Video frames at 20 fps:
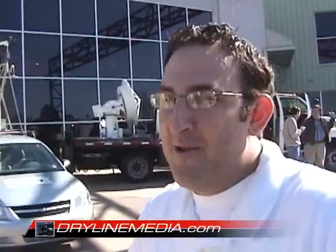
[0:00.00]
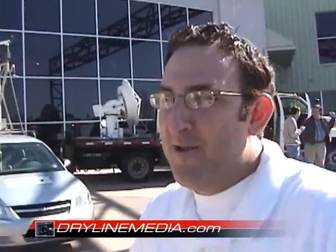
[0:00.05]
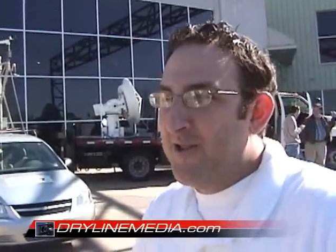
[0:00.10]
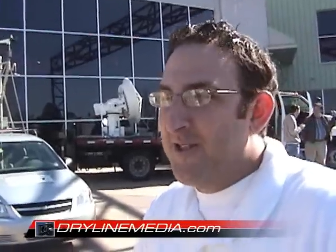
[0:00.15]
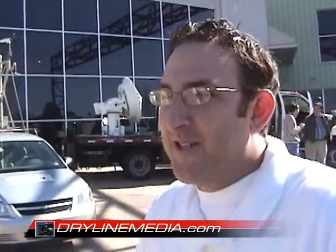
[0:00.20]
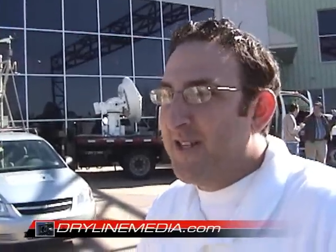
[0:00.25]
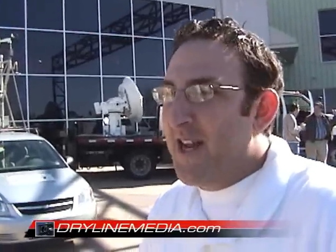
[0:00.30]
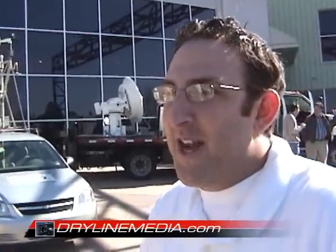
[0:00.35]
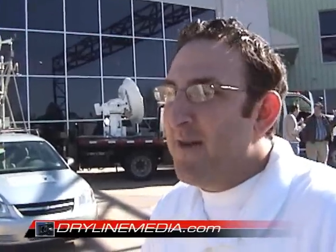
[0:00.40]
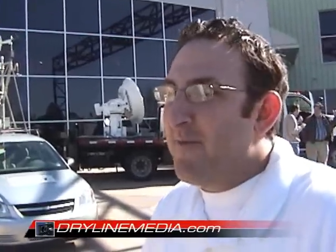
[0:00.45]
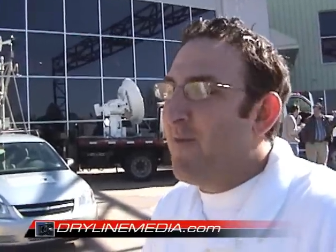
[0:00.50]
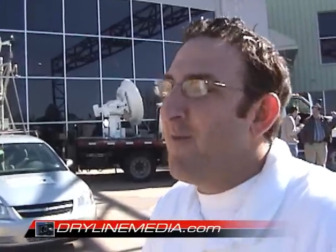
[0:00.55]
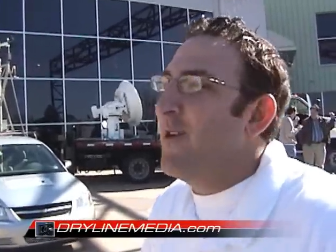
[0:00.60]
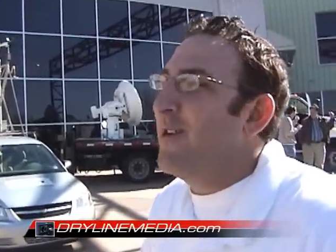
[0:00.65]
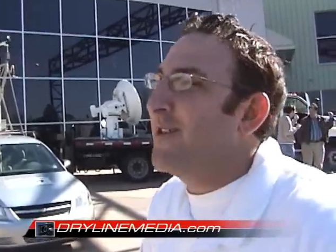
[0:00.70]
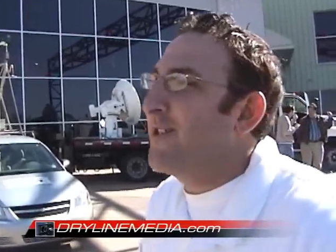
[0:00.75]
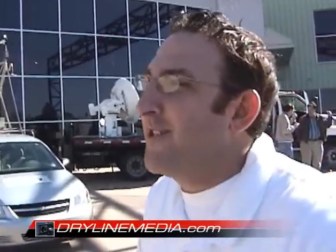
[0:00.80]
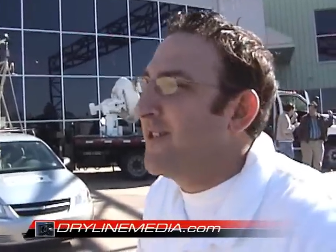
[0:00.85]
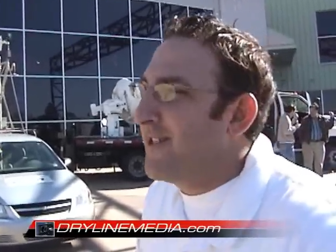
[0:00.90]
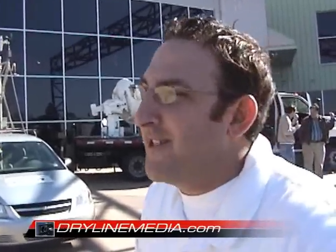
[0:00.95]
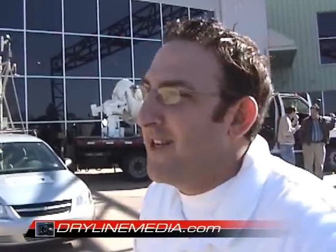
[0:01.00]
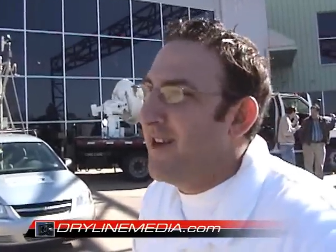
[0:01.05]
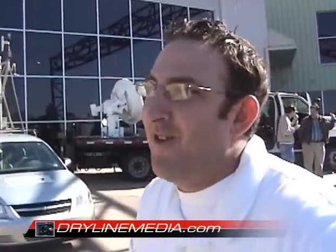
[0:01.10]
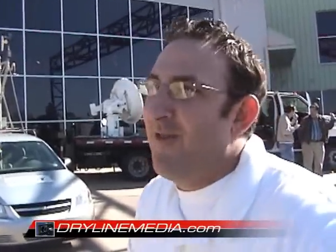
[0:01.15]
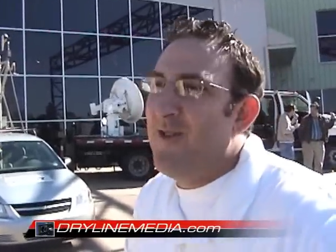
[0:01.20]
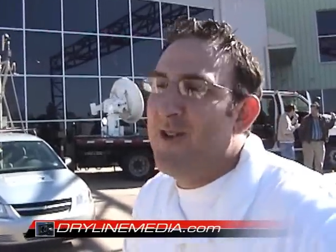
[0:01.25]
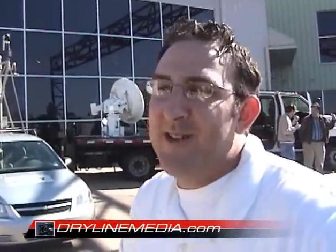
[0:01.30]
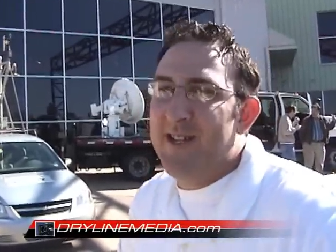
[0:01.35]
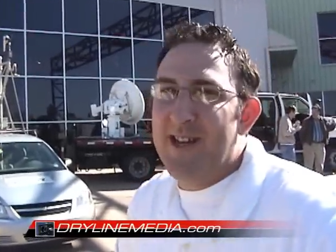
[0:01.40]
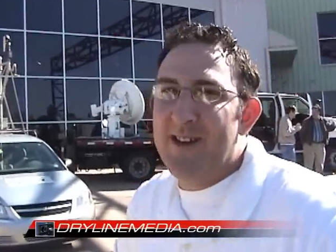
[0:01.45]
Emergency Operations
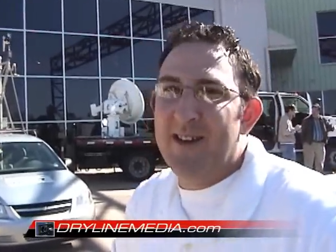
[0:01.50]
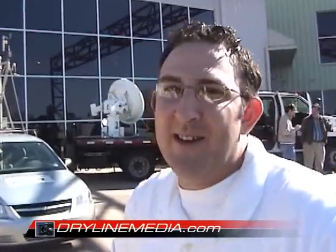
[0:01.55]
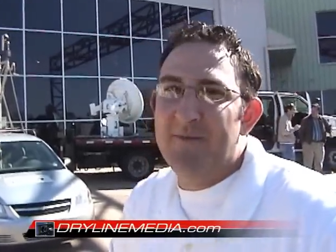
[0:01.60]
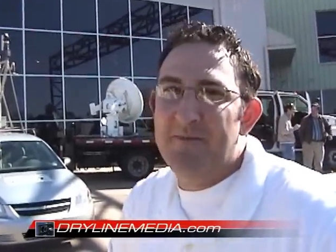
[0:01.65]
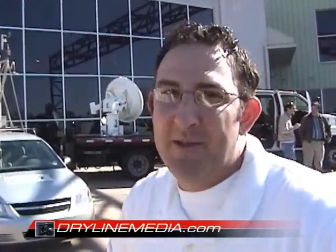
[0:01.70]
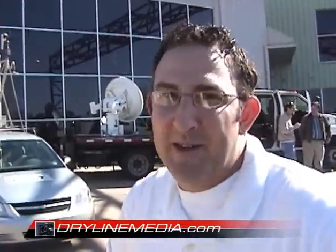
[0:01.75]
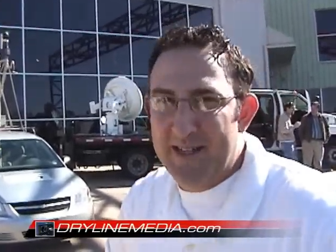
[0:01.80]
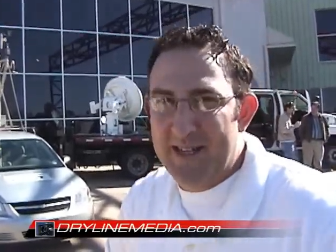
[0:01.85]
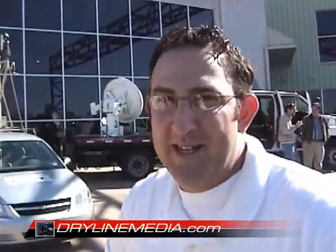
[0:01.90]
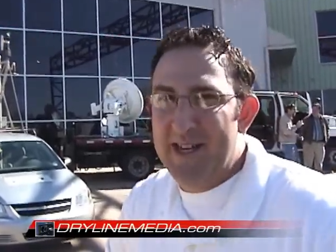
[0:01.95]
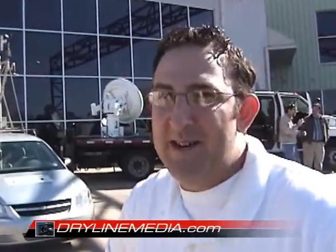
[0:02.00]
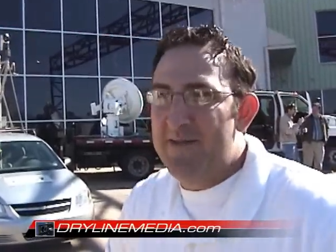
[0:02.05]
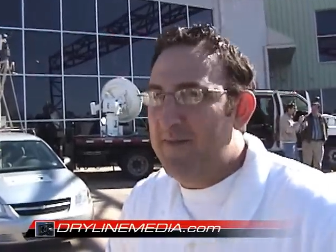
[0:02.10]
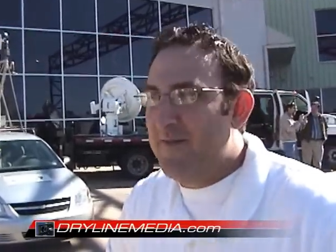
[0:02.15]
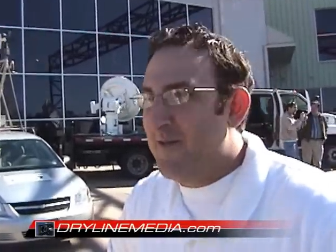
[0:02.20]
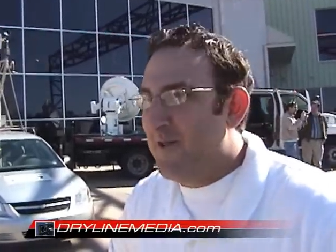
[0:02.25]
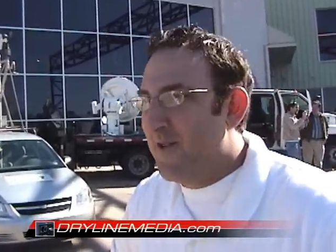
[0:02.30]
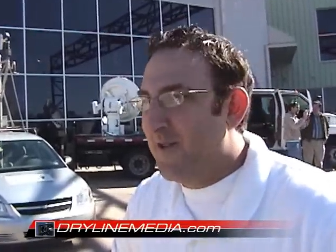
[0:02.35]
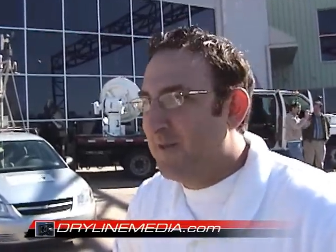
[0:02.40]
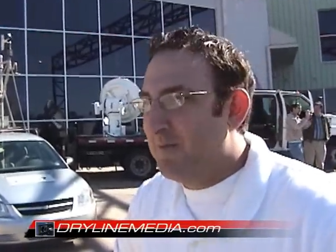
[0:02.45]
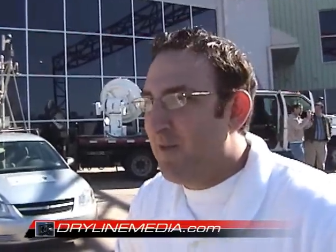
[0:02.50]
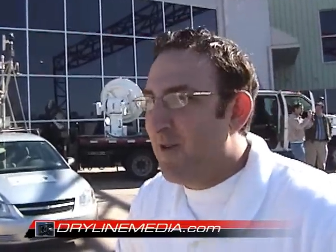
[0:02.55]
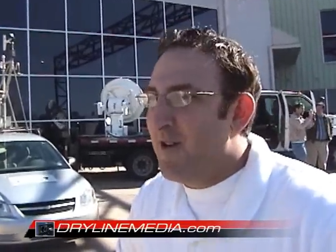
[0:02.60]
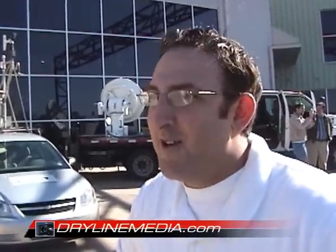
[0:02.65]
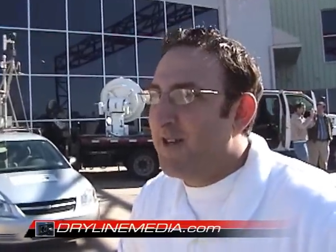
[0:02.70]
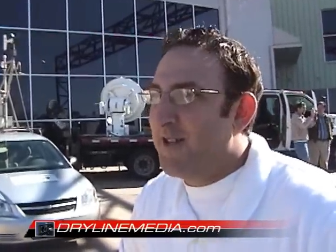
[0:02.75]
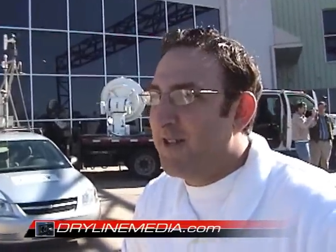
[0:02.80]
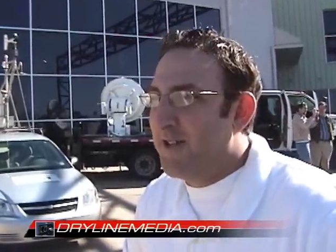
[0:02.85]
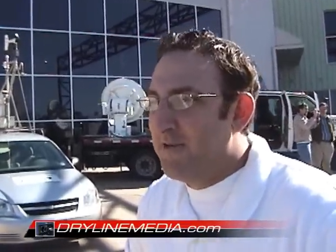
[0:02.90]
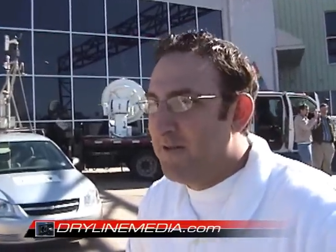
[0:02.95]
Center went down and picked it up for us,
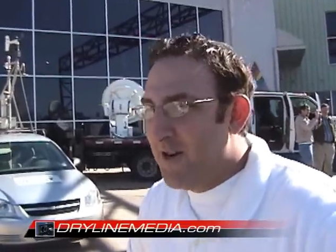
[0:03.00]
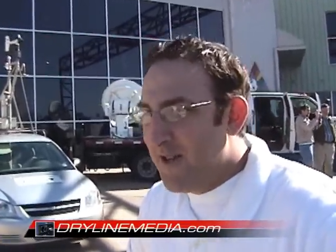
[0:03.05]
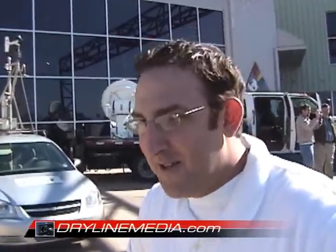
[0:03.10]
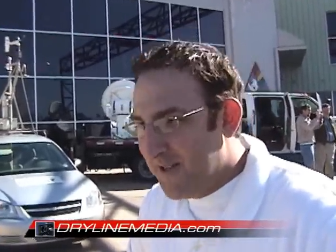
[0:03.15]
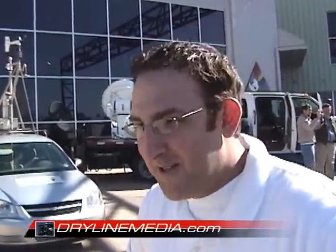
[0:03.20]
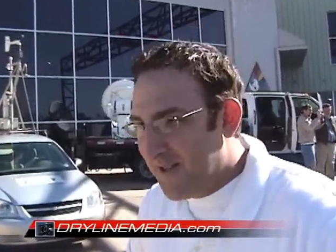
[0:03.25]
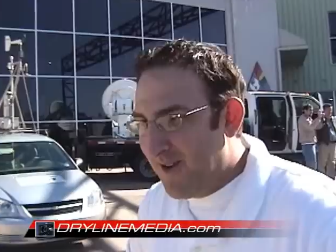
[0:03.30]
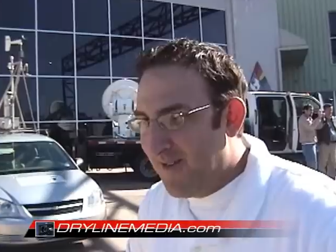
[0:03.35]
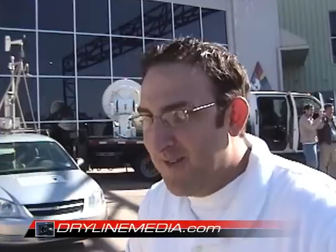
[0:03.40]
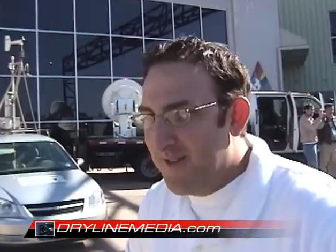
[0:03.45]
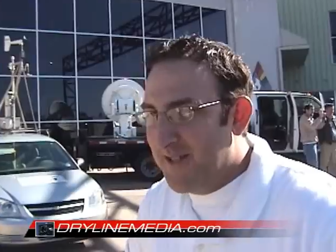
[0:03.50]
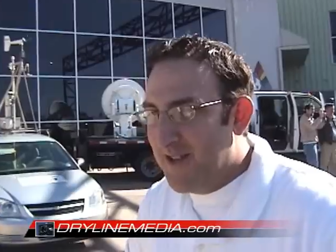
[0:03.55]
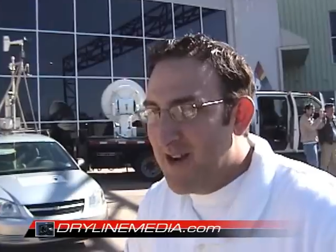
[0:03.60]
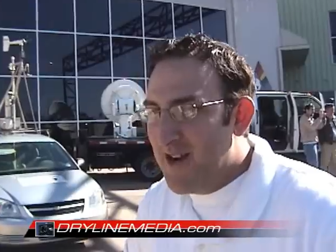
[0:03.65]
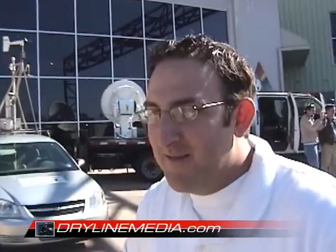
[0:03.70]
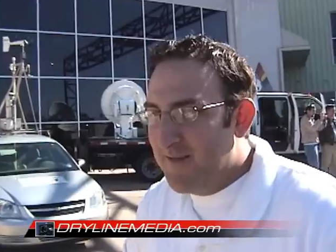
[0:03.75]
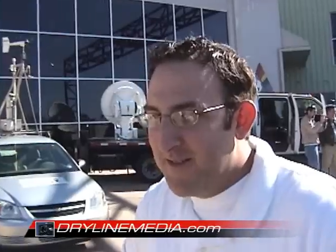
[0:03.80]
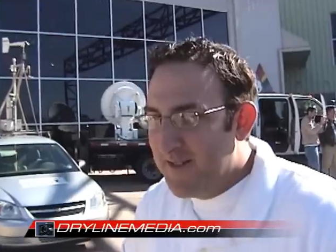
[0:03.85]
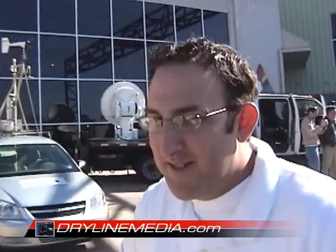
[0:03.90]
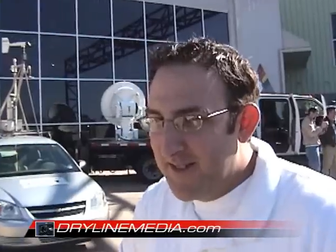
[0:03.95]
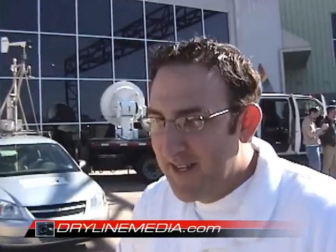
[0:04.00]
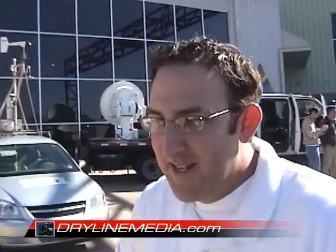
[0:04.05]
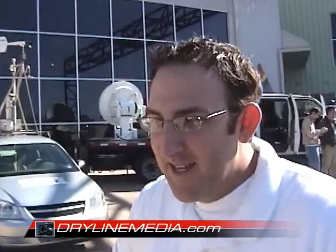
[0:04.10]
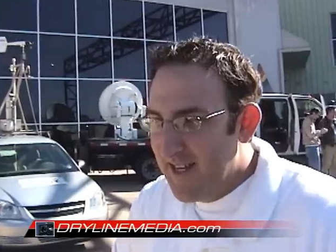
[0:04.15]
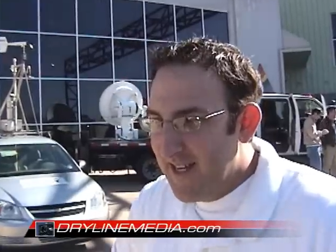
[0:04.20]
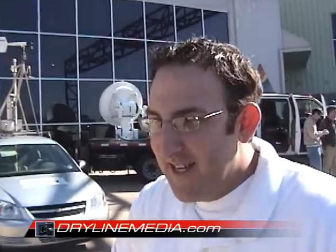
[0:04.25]
brought it to the Weather Service office.